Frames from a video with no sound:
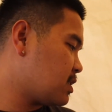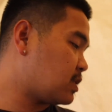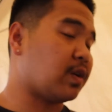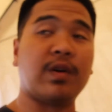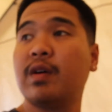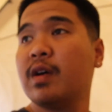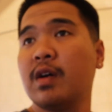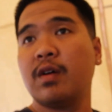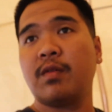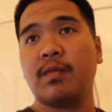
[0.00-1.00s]
So
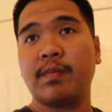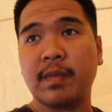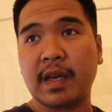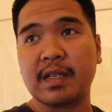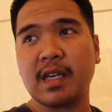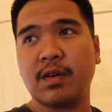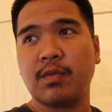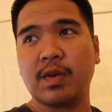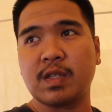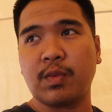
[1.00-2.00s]
like I said,
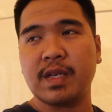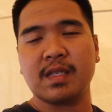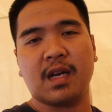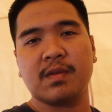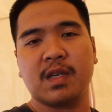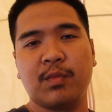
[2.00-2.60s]
once the rain stops,